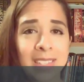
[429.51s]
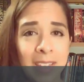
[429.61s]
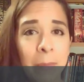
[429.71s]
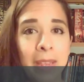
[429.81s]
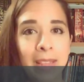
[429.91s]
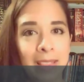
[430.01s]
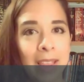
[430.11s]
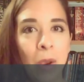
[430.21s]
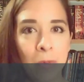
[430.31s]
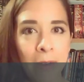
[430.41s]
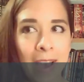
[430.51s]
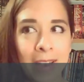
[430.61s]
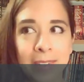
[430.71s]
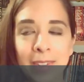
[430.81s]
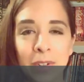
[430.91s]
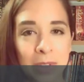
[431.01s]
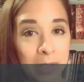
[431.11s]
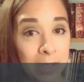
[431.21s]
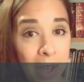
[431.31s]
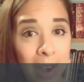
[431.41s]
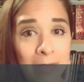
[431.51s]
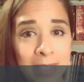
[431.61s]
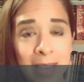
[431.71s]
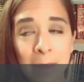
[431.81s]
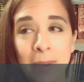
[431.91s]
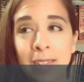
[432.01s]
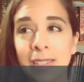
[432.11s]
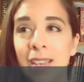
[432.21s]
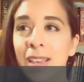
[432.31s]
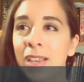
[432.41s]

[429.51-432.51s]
I mean, they go fast. There's a lot of assignments.